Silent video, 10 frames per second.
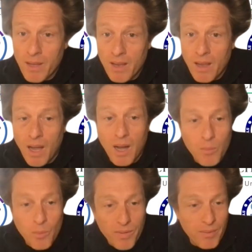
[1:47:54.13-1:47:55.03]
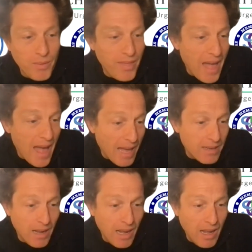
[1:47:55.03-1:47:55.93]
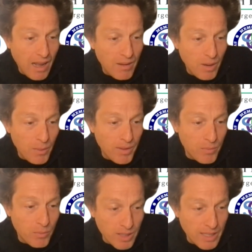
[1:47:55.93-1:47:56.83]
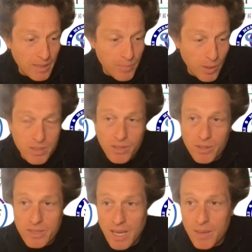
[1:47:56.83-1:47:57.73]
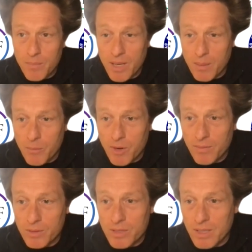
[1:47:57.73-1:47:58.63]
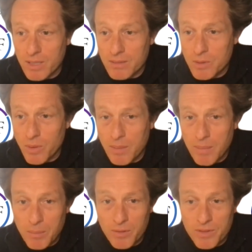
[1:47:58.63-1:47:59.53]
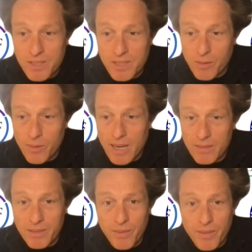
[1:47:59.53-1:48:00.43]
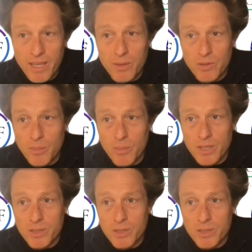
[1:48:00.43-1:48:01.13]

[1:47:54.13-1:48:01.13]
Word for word: Yeah. Um, with, with that, we've really imposed on your time, and I'm grateful to the 20 people who stick around, and thank you so much.